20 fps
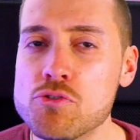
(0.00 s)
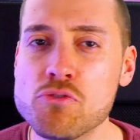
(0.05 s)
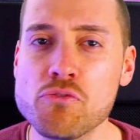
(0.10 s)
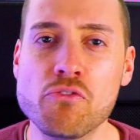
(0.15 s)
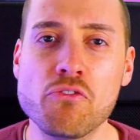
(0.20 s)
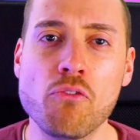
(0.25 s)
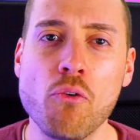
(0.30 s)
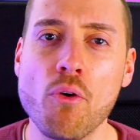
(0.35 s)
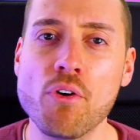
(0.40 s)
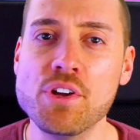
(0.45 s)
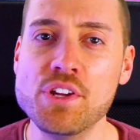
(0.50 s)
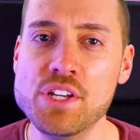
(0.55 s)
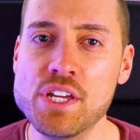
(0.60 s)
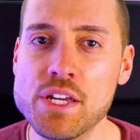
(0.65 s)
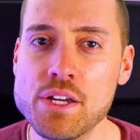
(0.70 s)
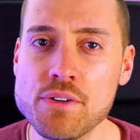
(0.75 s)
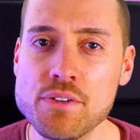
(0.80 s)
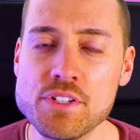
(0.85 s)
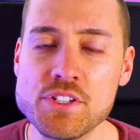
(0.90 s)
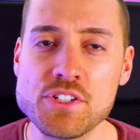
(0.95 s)
four
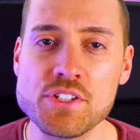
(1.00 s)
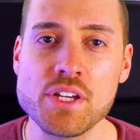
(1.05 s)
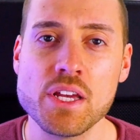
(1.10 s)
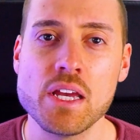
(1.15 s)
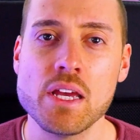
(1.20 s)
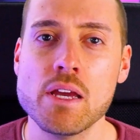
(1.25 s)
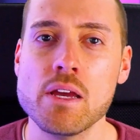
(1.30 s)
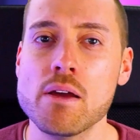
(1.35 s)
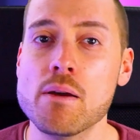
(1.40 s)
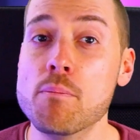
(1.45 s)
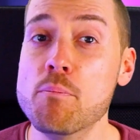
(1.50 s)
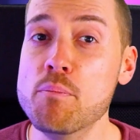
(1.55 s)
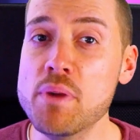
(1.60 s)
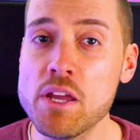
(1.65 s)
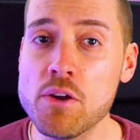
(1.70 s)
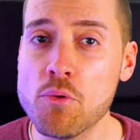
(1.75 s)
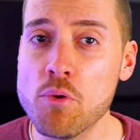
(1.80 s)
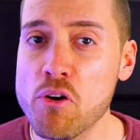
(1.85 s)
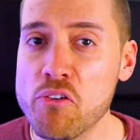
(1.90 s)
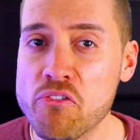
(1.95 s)
years.
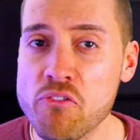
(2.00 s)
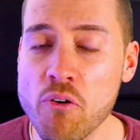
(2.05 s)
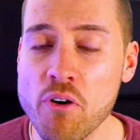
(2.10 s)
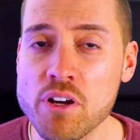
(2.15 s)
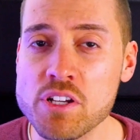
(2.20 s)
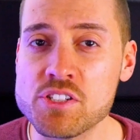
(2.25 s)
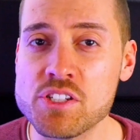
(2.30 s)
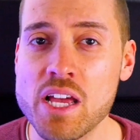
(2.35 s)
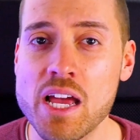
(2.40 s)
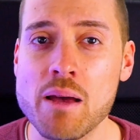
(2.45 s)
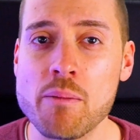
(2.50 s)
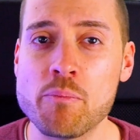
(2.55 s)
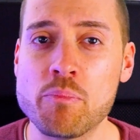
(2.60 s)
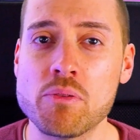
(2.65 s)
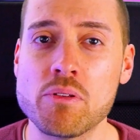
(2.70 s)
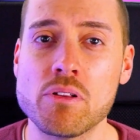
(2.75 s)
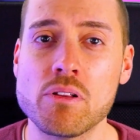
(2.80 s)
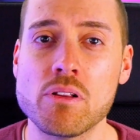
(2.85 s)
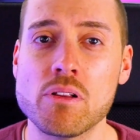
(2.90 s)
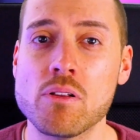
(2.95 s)
Miro, for
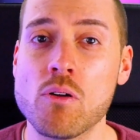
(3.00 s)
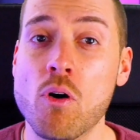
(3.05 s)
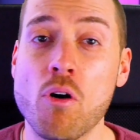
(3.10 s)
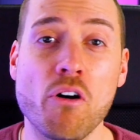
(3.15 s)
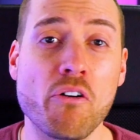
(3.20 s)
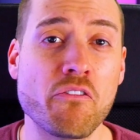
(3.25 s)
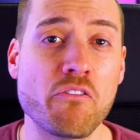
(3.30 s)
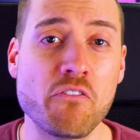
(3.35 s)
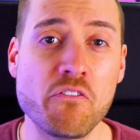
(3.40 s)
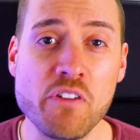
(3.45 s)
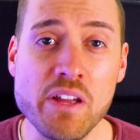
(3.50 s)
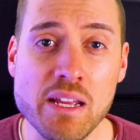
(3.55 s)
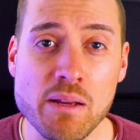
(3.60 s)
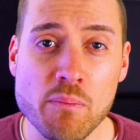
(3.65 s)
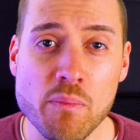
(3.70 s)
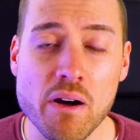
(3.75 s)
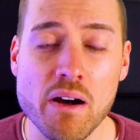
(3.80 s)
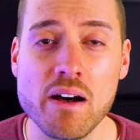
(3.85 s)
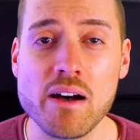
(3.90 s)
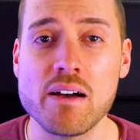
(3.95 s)
example, or
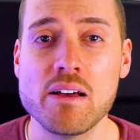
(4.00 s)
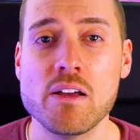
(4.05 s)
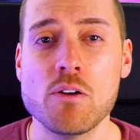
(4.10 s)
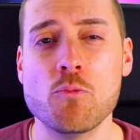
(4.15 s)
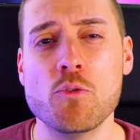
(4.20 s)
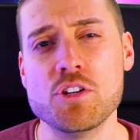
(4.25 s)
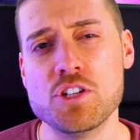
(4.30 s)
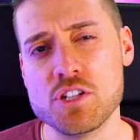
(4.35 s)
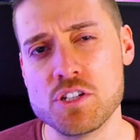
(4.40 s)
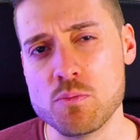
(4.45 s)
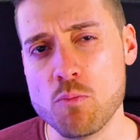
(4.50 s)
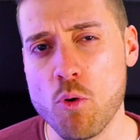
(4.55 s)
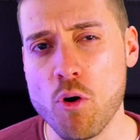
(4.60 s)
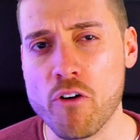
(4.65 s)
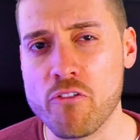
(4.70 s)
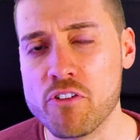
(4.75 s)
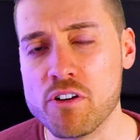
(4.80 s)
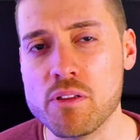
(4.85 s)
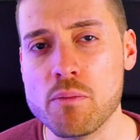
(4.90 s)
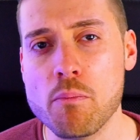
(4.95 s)
Figma, which is more
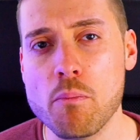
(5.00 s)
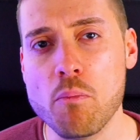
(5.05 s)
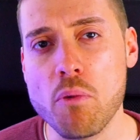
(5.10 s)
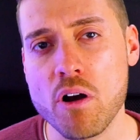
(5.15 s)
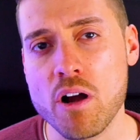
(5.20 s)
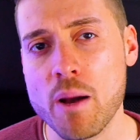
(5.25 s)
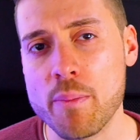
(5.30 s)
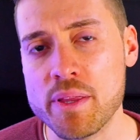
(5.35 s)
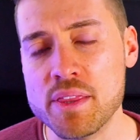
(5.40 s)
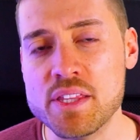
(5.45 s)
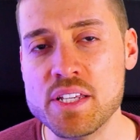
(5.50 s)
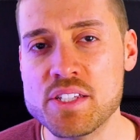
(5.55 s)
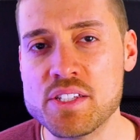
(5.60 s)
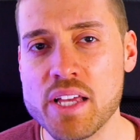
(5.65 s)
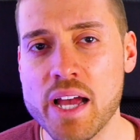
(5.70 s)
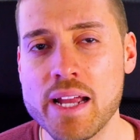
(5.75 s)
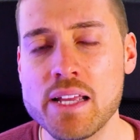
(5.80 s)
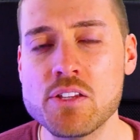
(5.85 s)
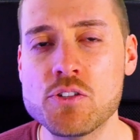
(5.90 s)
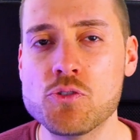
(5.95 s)
of a mock-up and
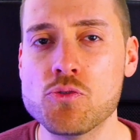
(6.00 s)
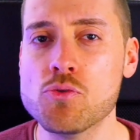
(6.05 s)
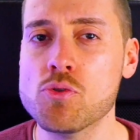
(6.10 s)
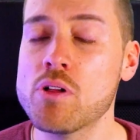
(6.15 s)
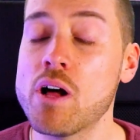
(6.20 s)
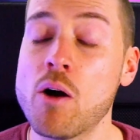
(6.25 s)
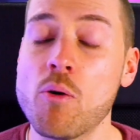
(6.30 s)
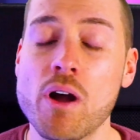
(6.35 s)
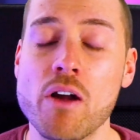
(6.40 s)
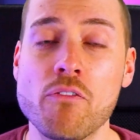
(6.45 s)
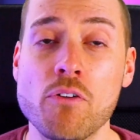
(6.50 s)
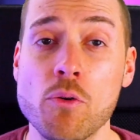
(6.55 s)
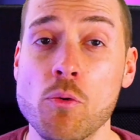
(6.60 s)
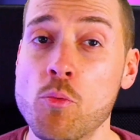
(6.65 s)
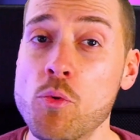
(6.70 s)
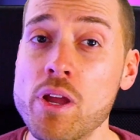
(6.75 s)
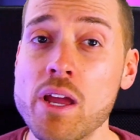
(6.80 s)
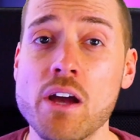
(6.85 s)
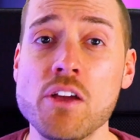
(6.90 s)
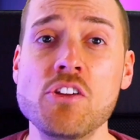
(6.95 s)
design tool. However,
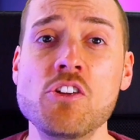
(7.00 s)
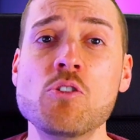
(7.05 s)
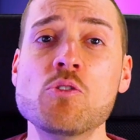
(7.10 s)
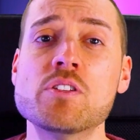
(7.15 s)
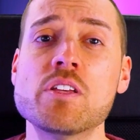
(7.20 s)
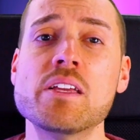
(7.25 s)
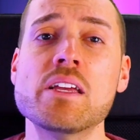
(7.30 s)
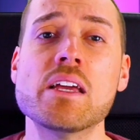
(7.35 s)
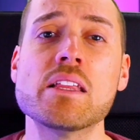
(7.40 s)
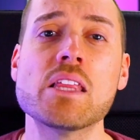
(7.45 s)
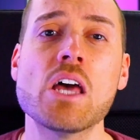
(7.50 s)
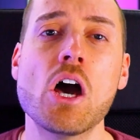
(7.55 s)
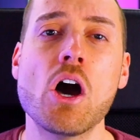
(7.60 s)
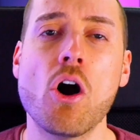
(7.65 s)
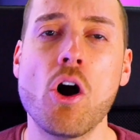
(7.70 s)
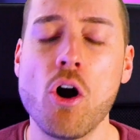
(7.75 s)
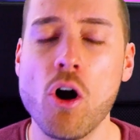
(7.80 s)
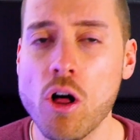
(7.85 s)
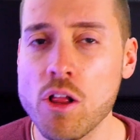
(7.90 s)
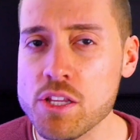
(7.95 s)
we are using it
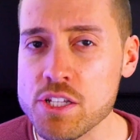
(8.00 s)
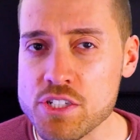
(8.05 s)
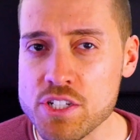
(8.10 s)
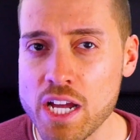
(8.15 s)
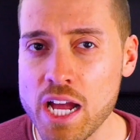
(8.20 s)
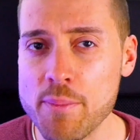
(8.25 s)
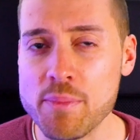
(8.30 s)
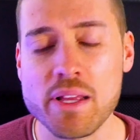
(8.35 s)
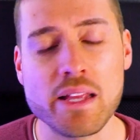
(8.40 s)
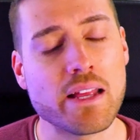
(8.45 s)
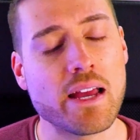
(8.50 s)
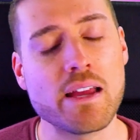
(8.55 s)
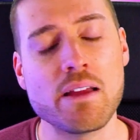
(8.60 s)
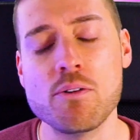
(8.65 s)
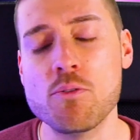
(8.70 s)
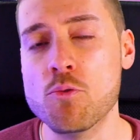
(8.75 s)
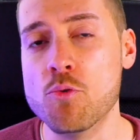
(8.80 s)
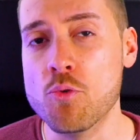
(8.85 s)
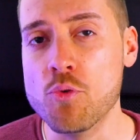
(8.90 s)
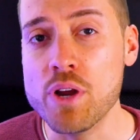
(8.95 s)
all the time and I
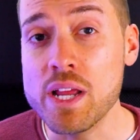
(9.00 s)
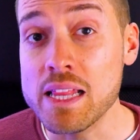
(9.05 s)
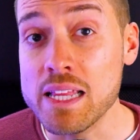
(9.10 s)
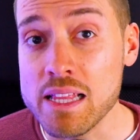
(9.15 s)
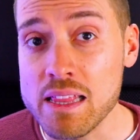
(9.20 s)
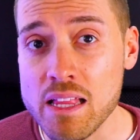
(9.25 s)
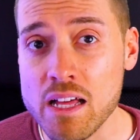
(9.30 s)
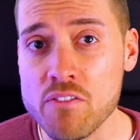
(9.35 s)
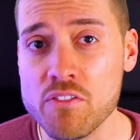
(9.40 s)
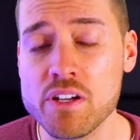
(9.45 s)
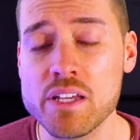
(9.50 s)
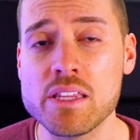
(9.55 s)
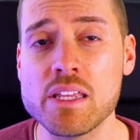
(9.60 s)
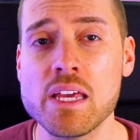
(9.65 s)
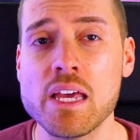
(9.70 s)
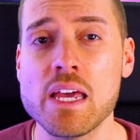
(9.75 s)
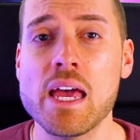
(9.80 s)
really love it.